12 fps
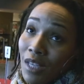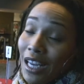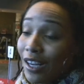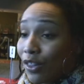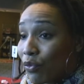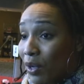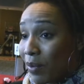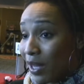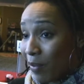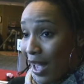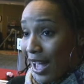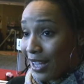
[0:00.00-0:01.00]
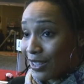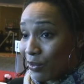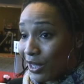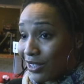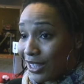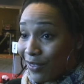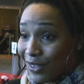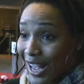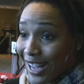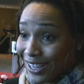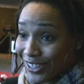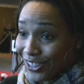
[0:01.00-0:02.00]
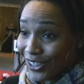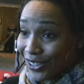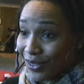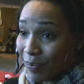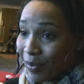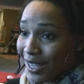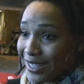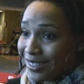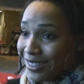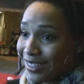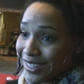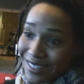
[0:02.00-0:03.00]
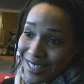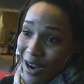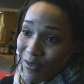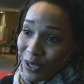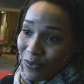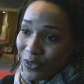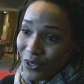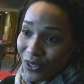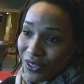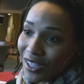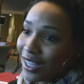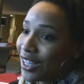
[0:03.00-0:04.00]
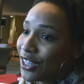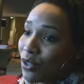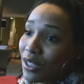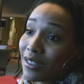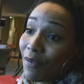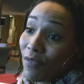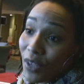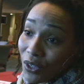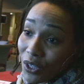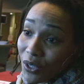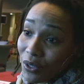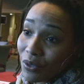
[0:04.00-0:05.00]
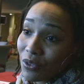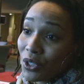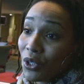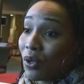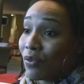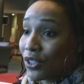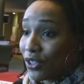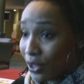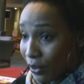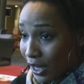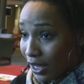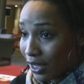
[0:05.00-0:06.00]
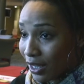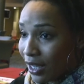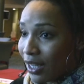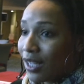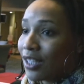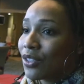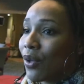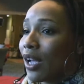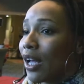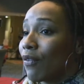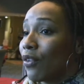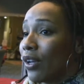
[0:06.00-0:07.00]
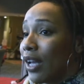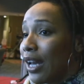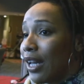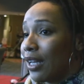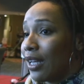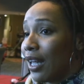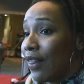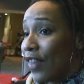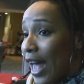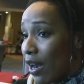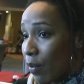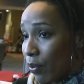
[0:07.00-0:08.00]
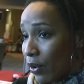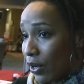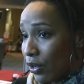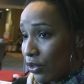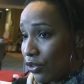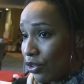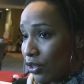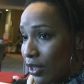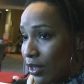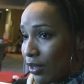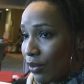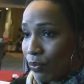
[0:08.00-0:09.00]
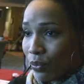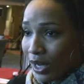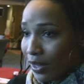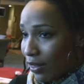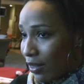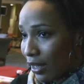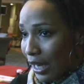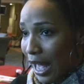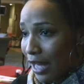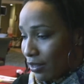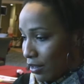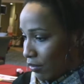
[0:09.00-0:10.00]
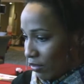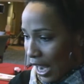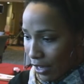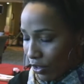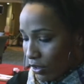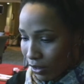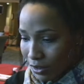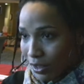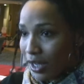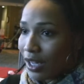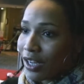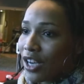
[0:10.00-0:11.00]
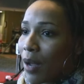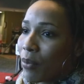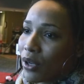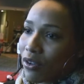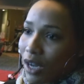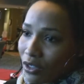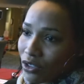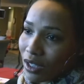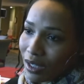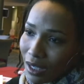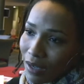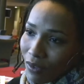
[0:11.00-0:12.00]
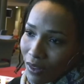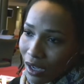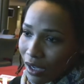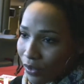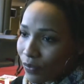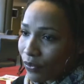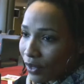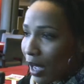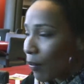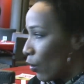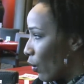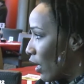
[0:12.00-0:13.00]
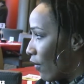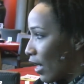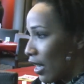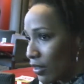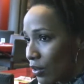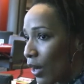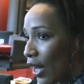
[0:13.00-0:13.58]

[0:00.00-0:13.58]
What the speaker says: eating 3 Big Macs, which even I can do, because it's not real food. So it doesn't fill you, so you overdo it. So I kind of look at it in that approach with less technical number crunching, even though I'm aware of that